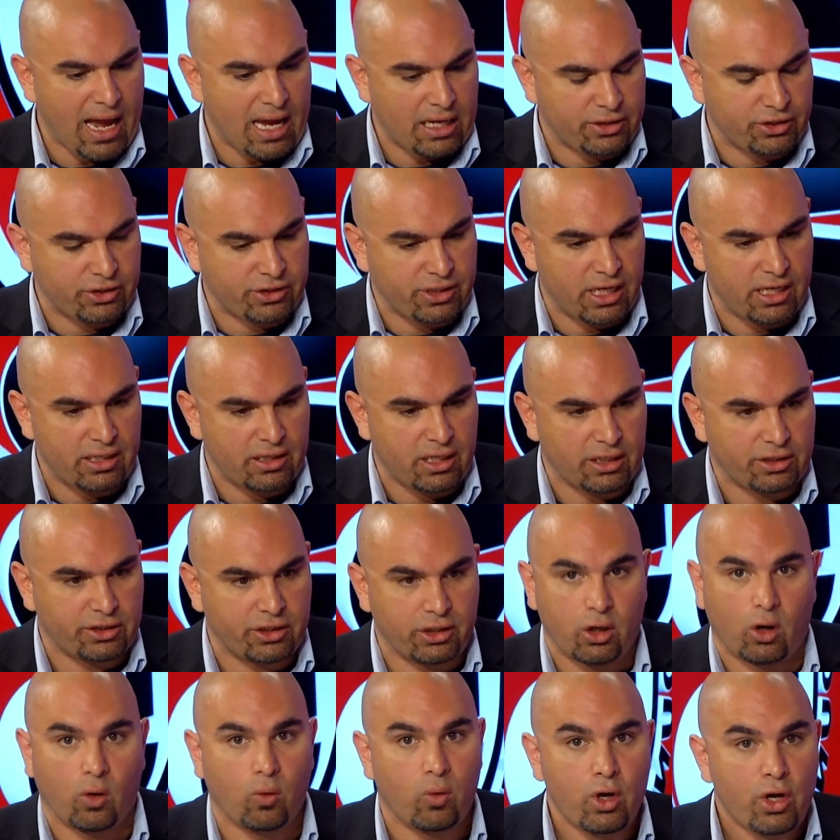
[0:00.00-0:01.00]
past say that, you
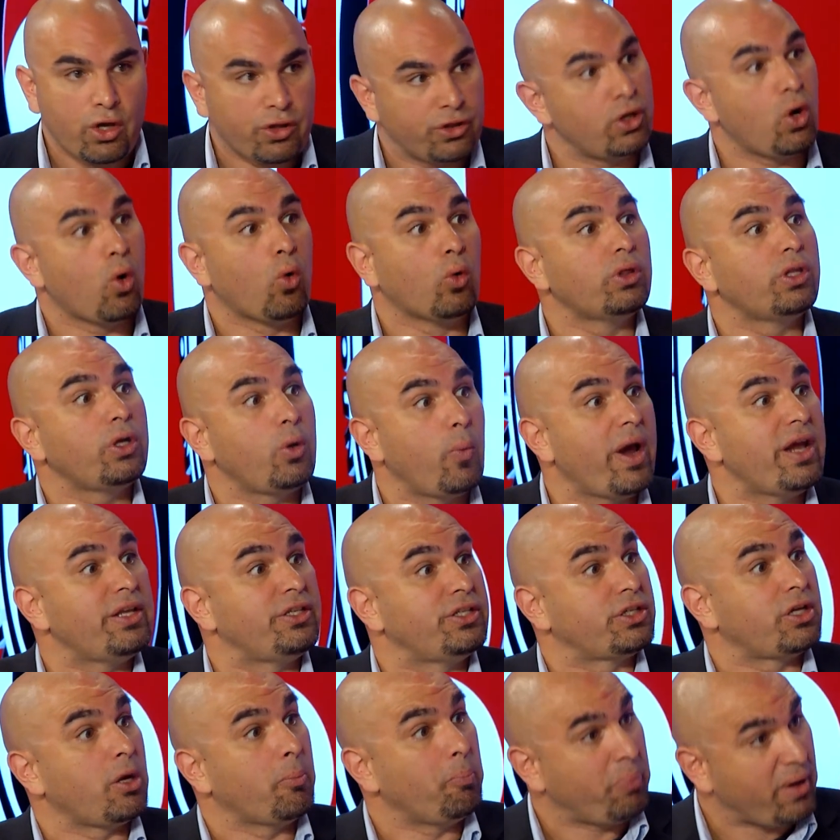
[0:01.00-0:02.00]
know, the only way
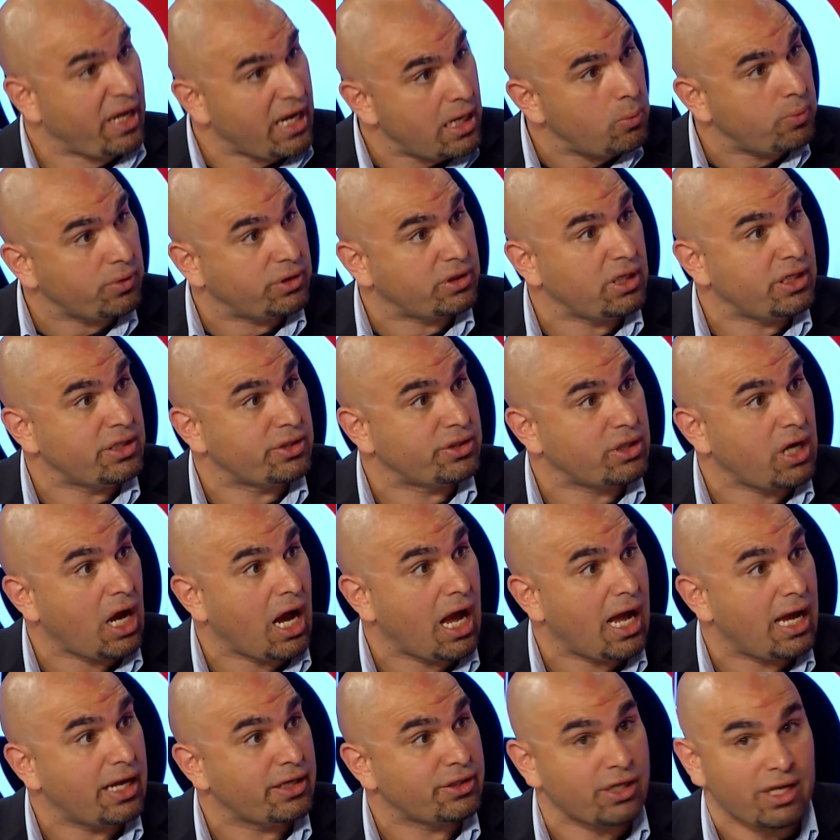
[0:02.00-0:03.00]
to compete with these
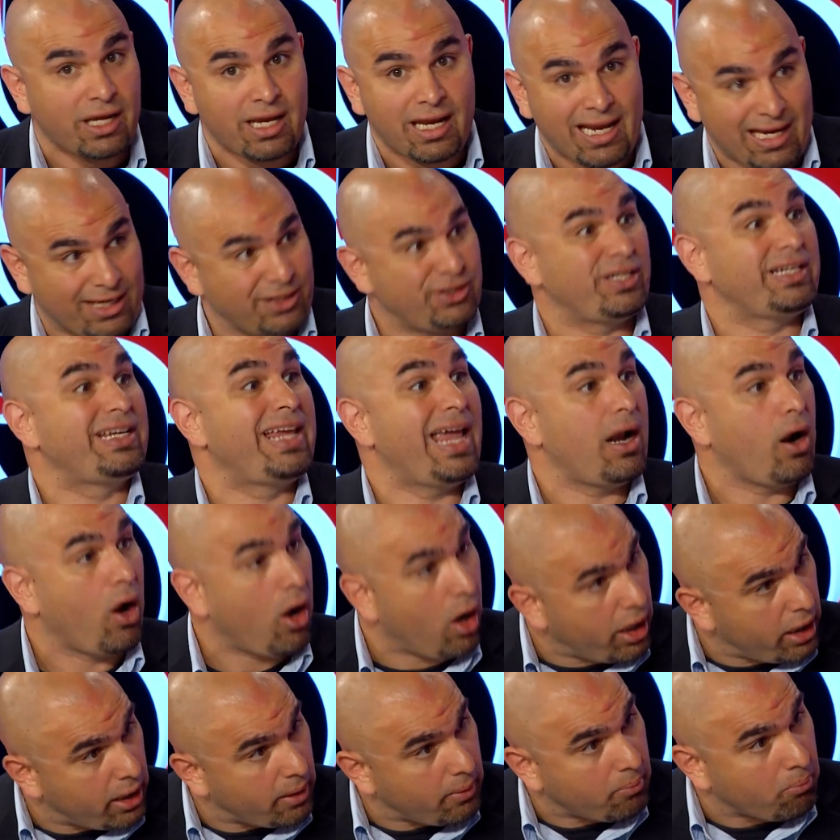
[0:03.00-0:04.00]
guys is to get
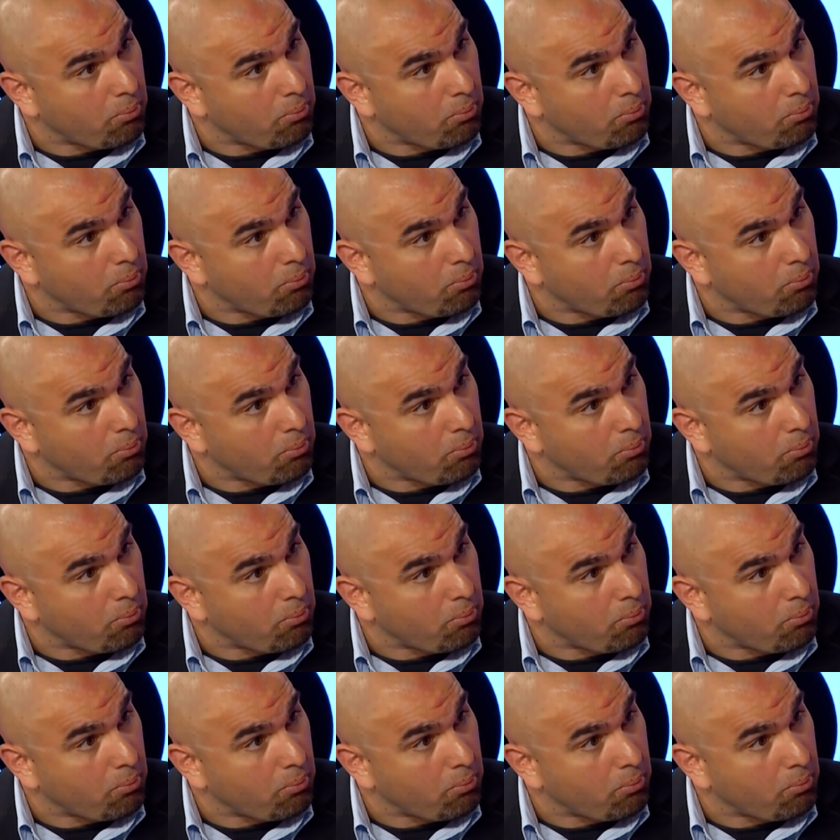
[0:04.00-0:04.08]
on it